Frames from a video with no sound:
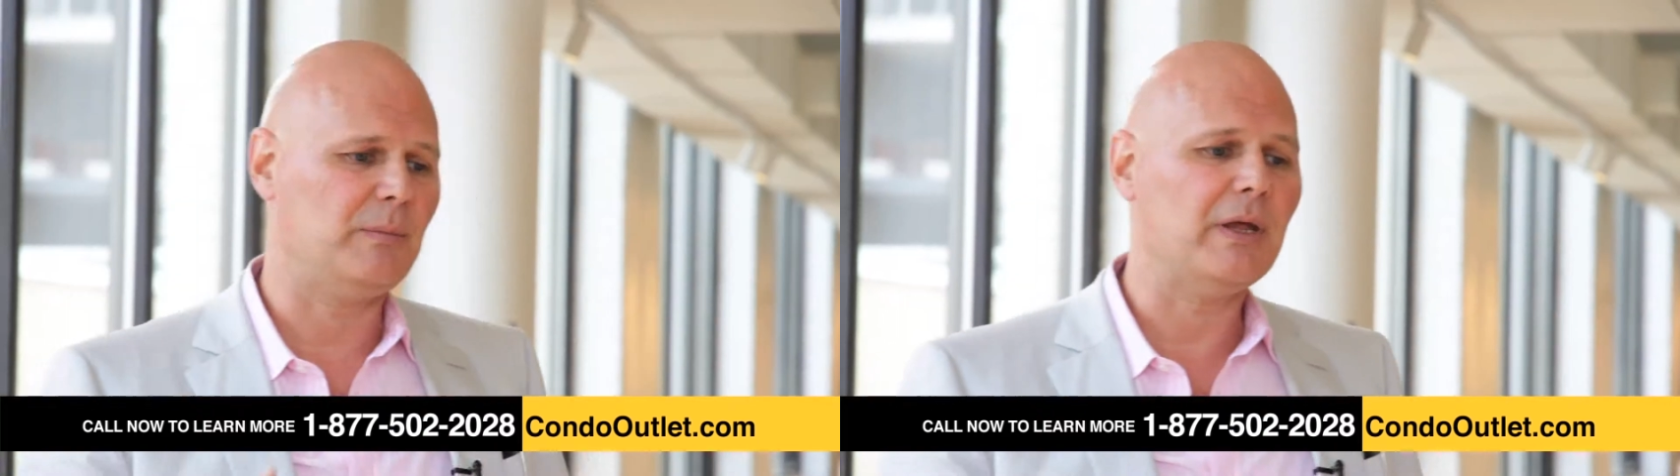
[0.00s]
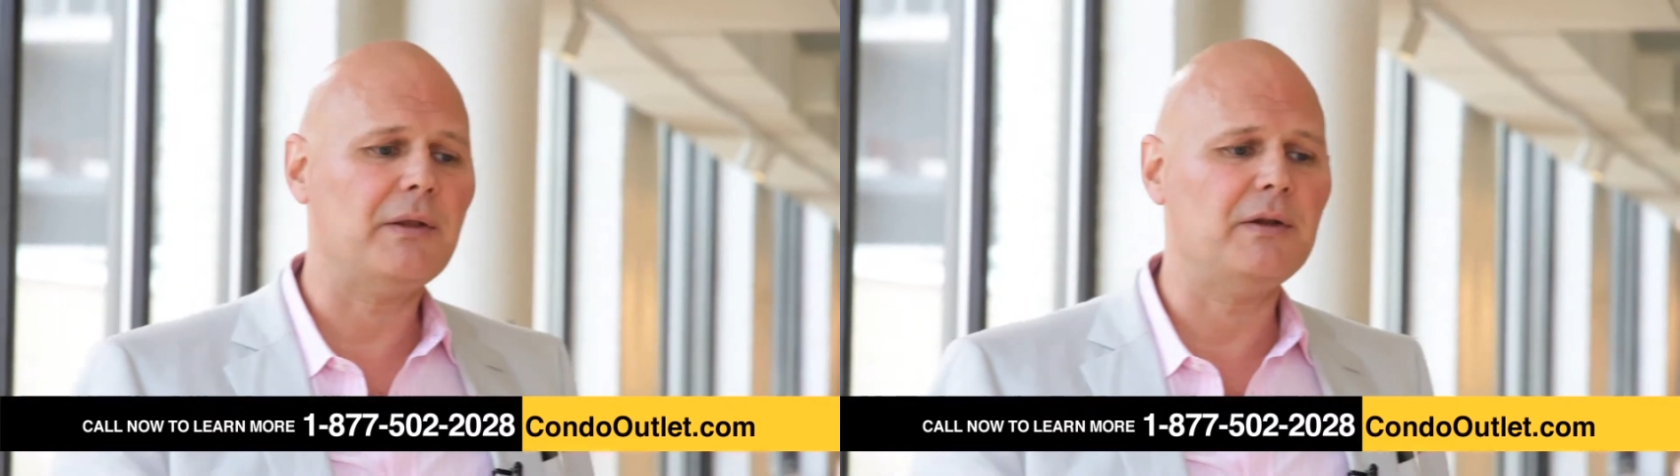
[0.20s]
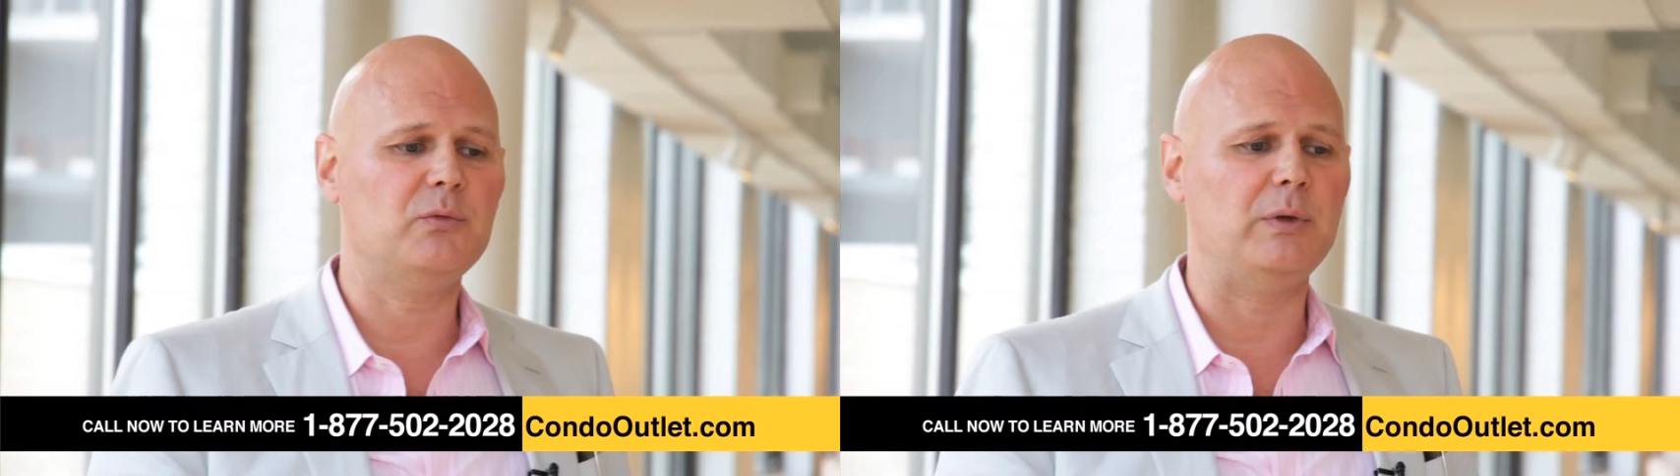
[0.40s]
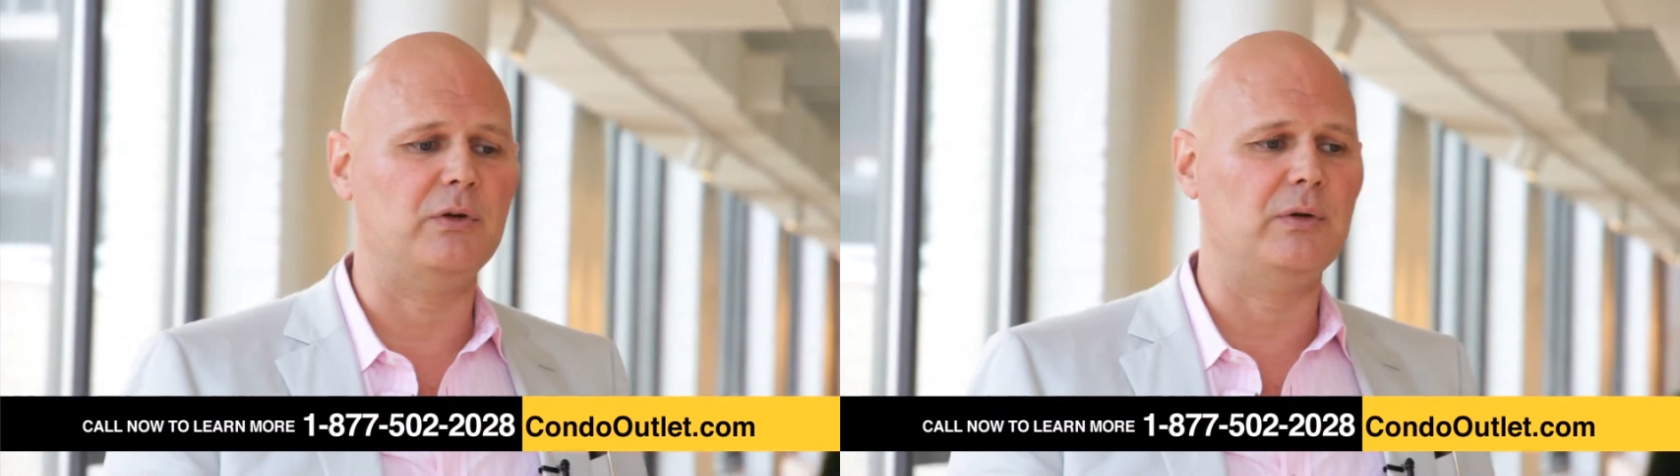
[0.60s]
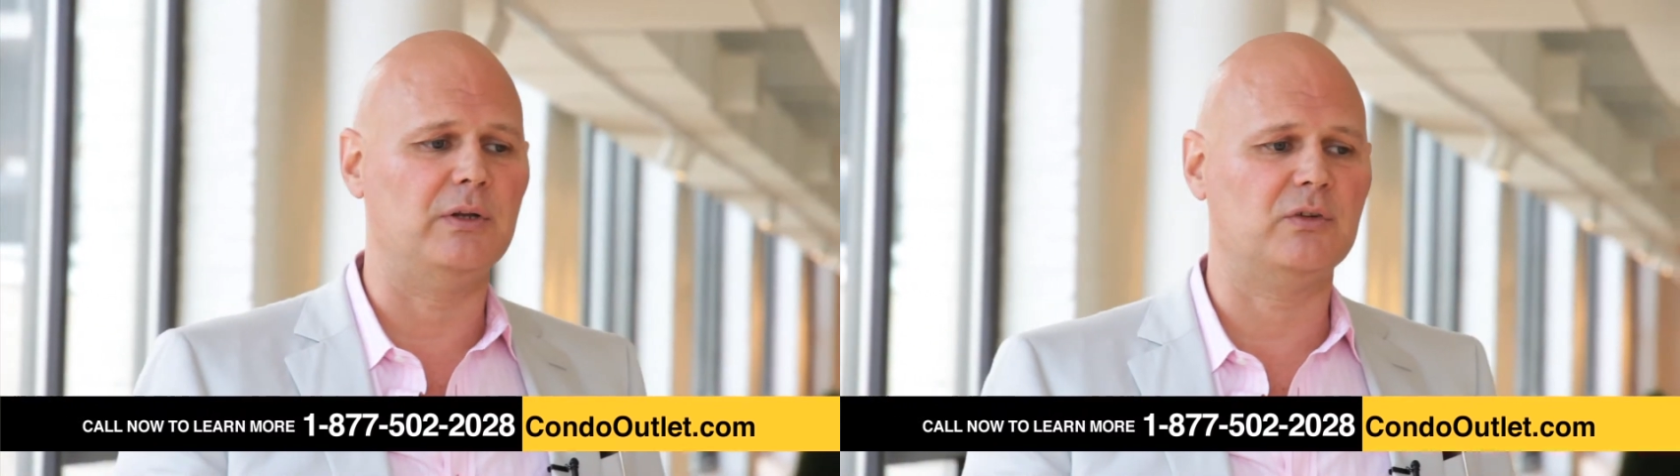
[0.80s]
of the other things we
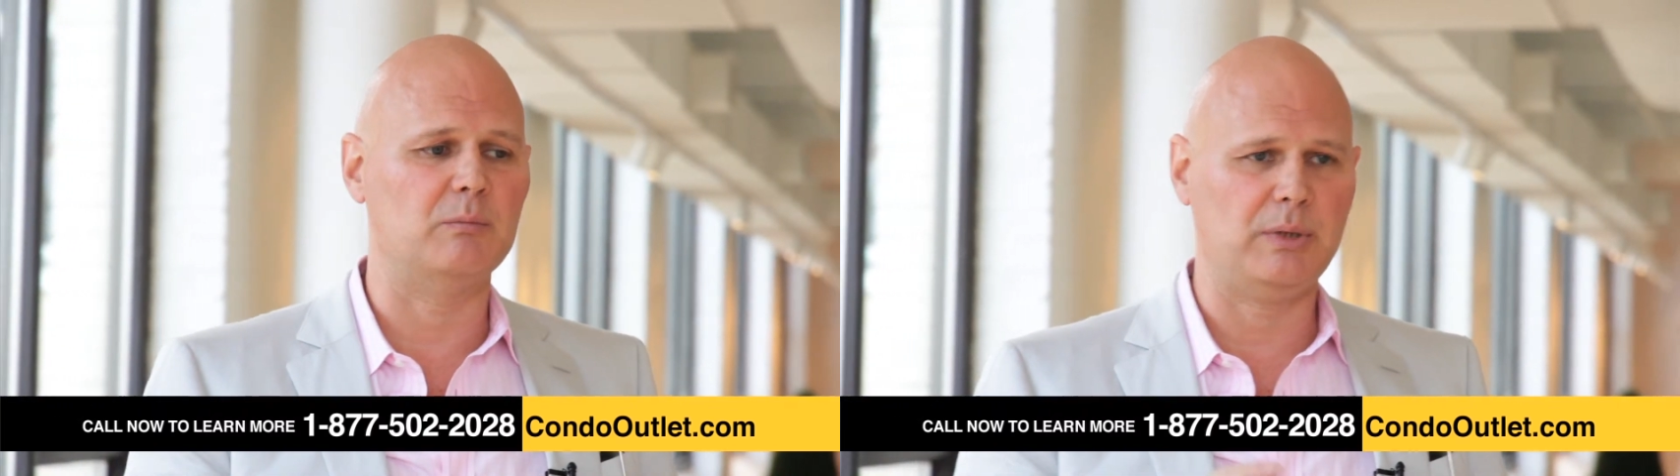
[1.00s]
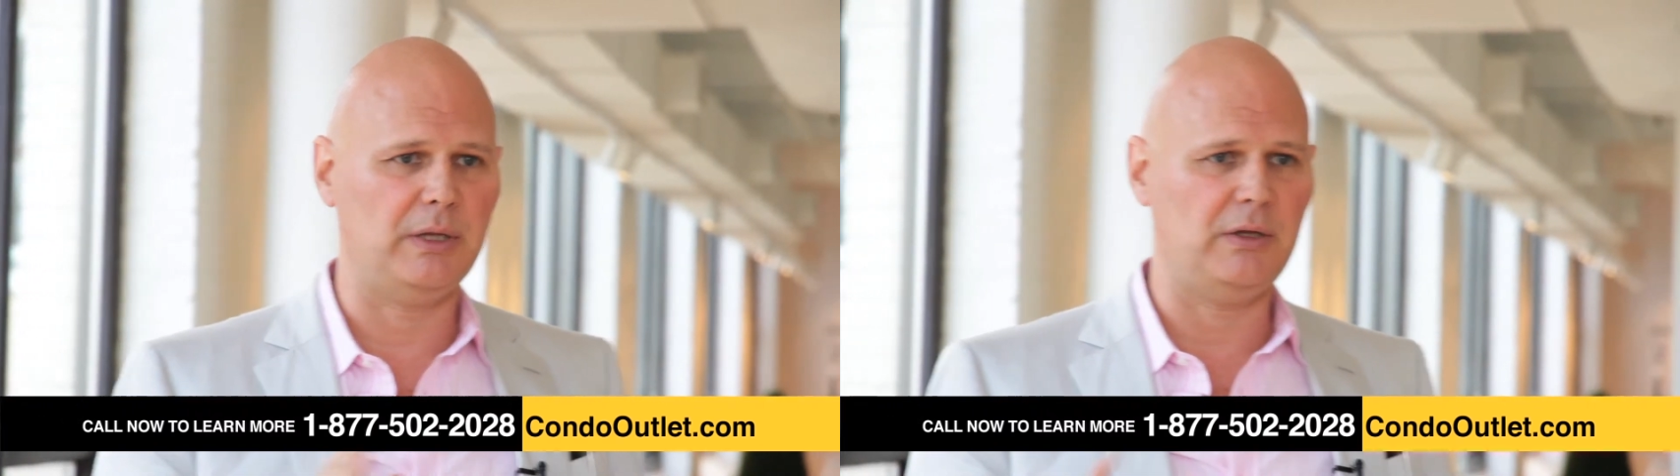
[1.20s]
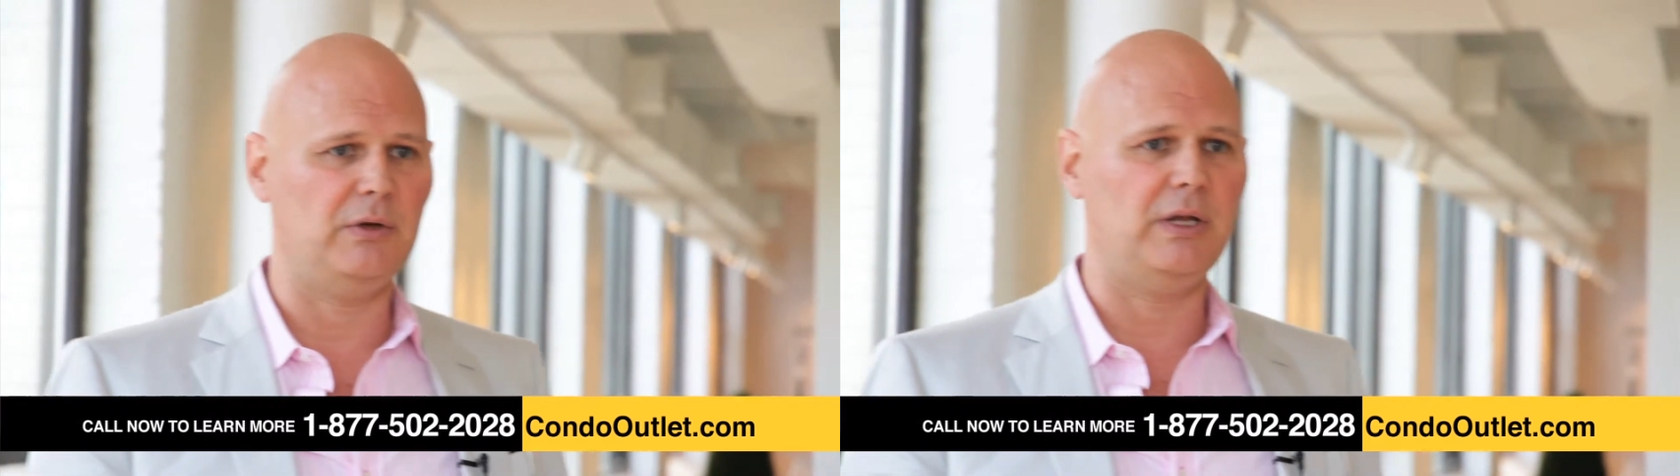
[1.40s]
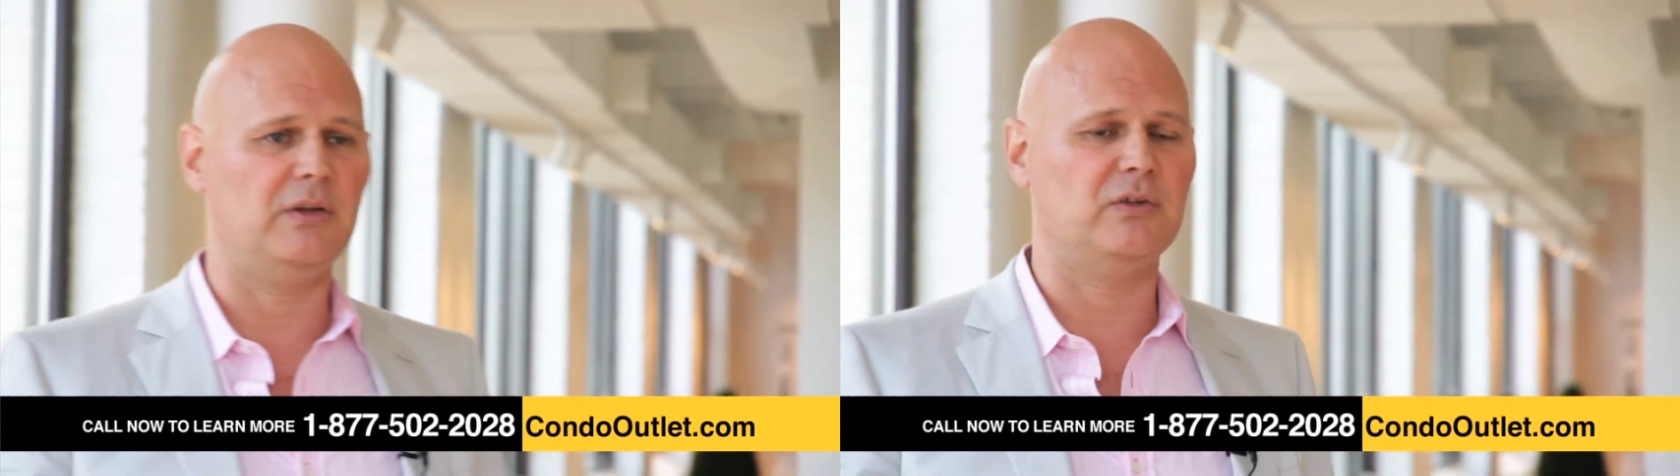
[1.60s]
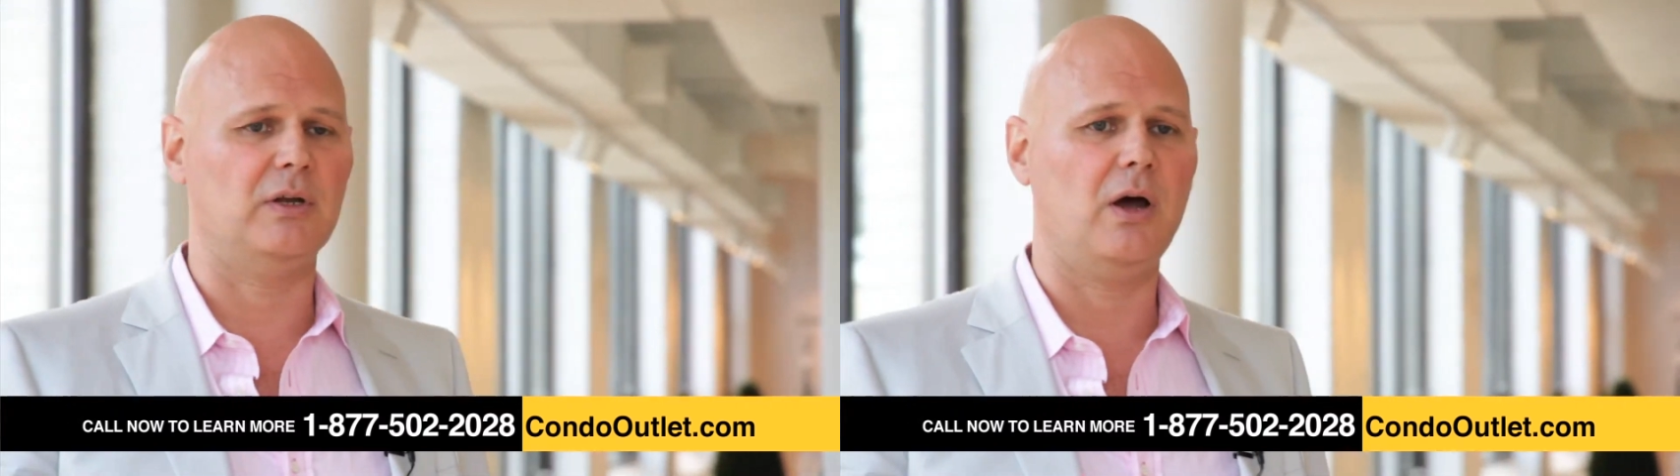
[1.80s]
do that's completely unique
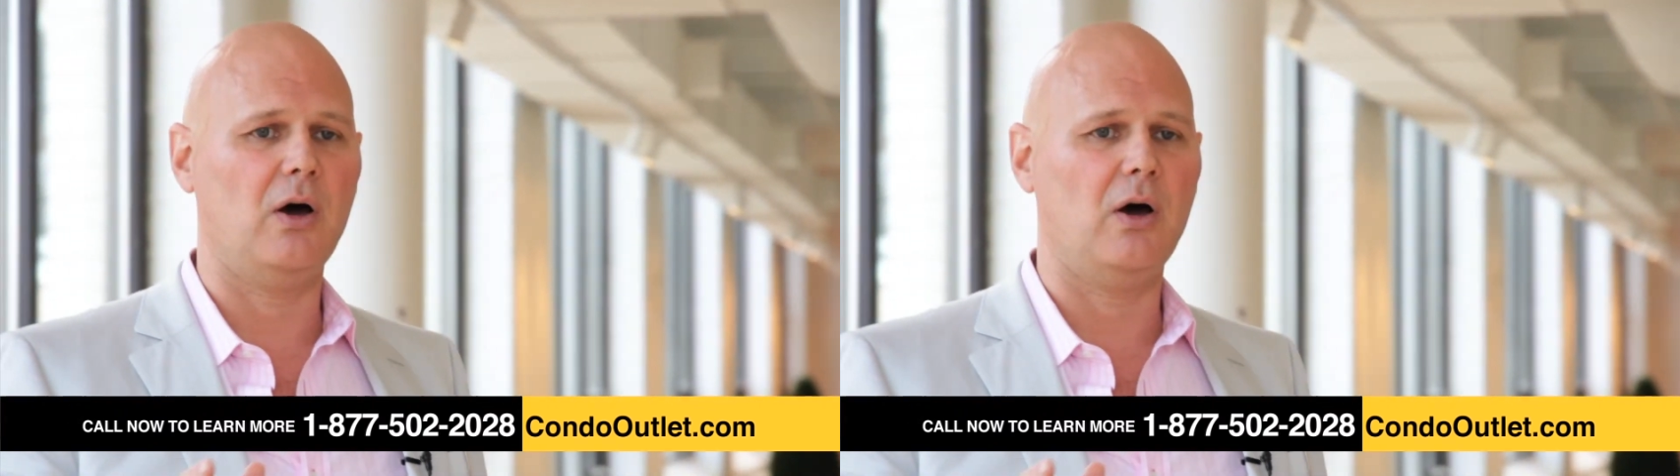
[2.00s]
is that